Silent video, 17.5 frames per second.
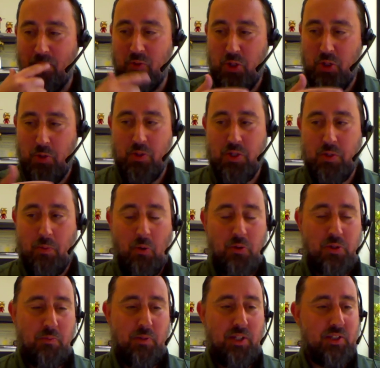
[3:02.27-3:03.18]
you were
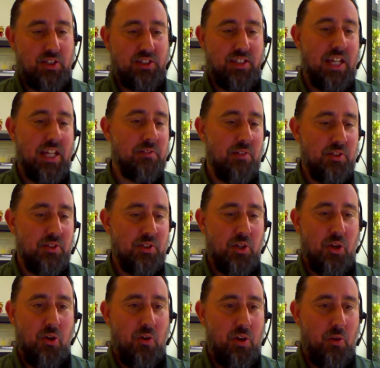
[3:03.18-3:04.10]
supposed to be successful in
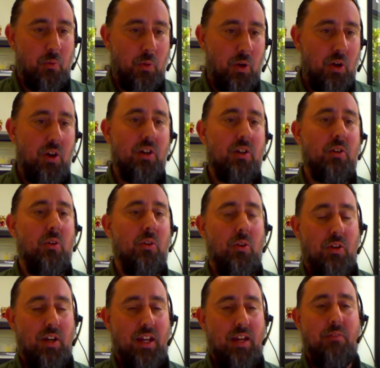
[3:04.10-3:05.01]
securing a work,
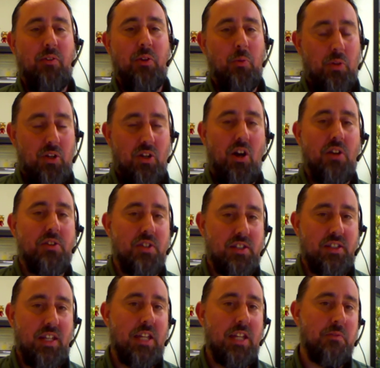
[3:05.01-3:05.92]
or if you were not
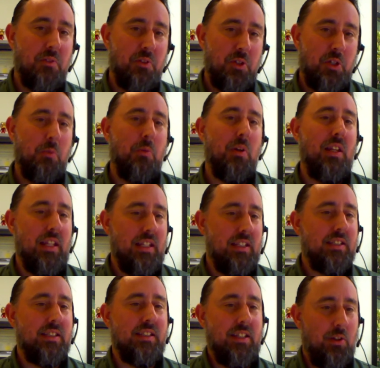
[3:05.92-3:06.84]
successful, you at
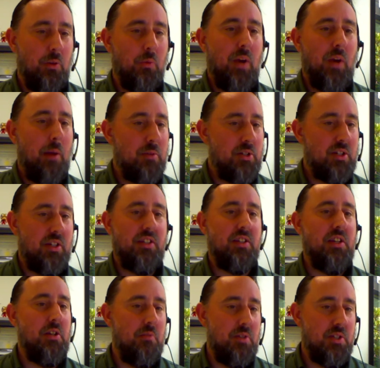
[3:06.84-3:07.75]
least still were able to
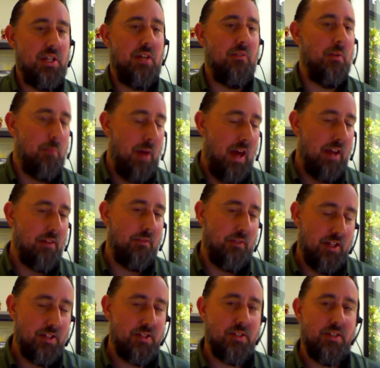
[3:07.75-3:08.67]
continue receiving
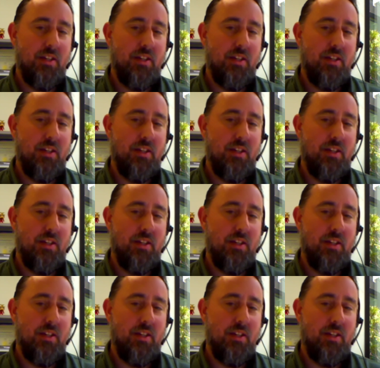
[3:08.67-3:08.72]
benefits.